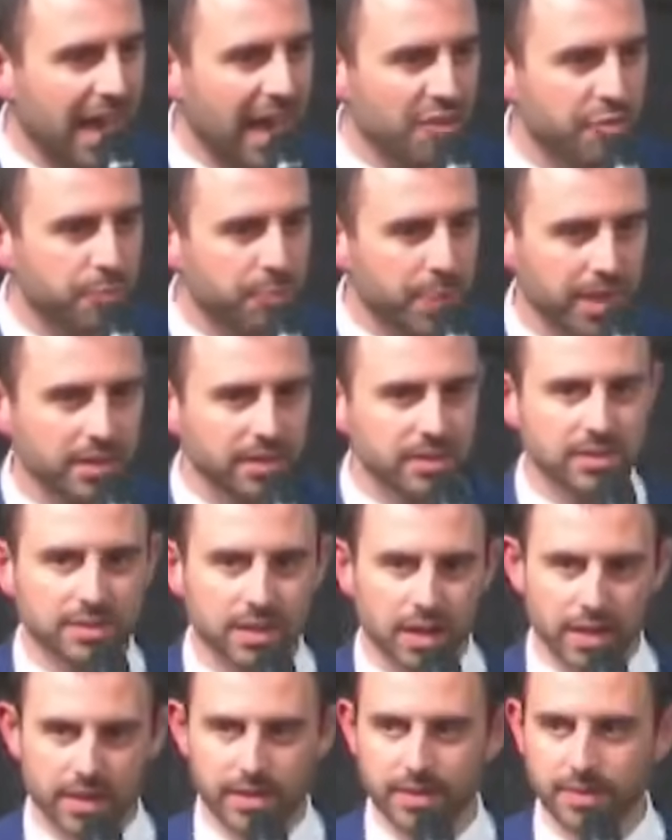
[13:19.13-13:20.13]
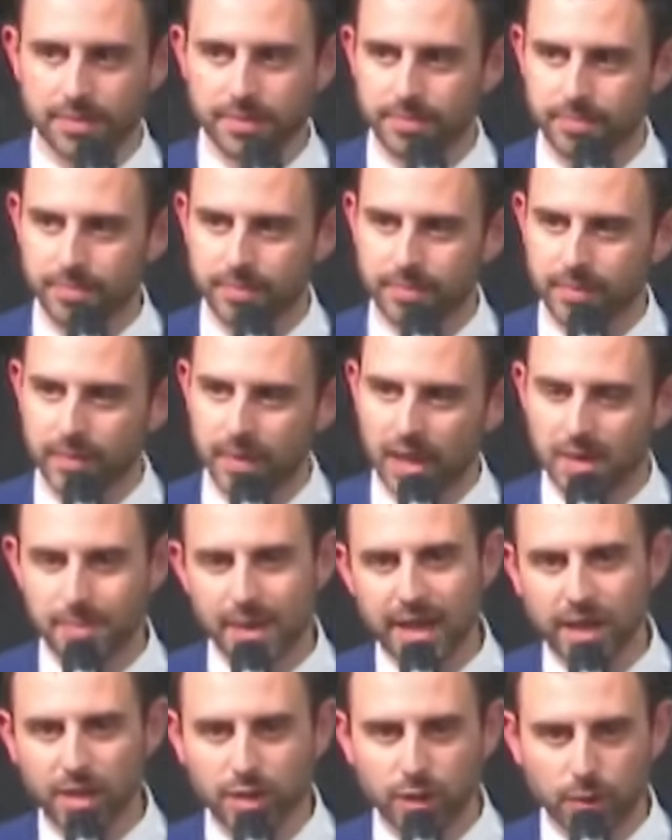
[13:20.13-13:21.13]
have picked a side, and
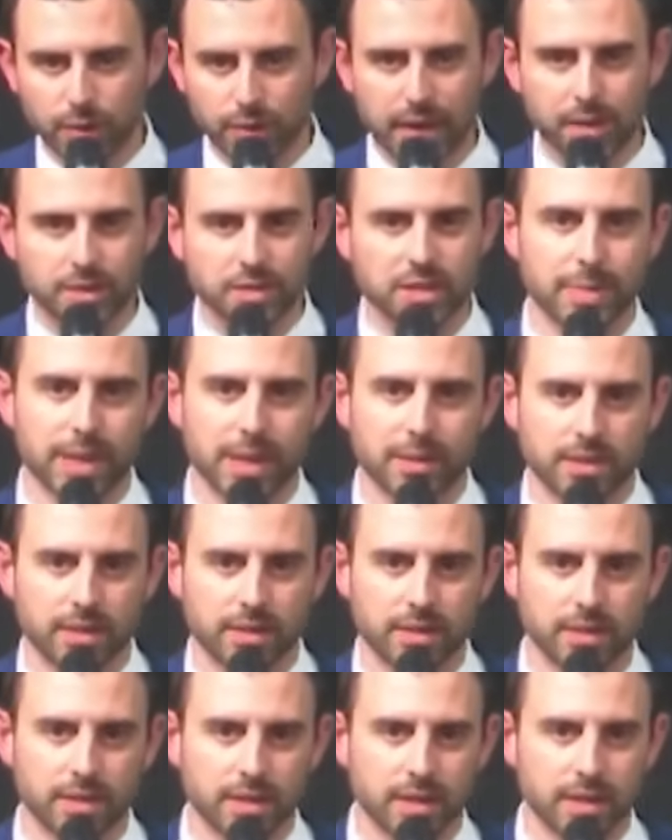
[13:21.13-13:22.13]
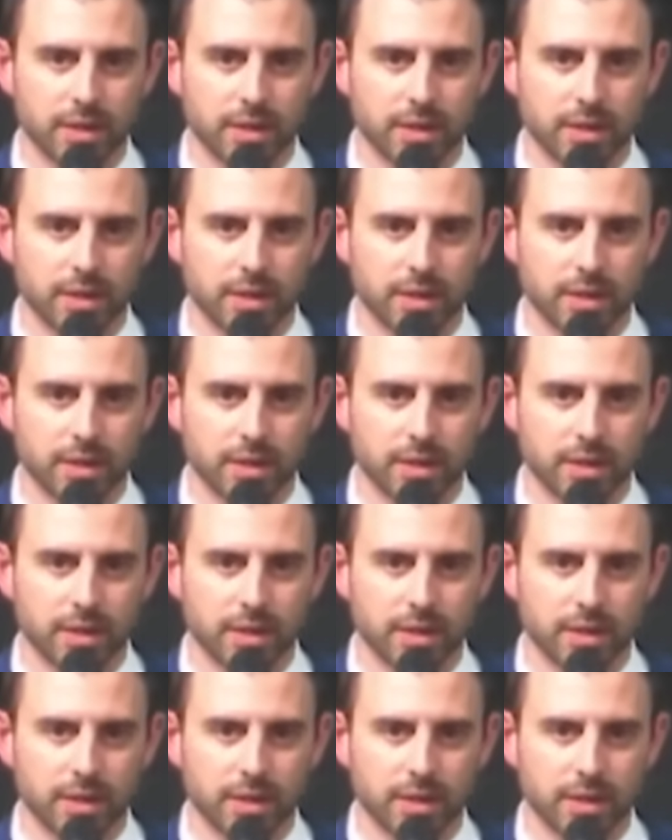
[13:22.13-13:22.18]
make no doubt about it.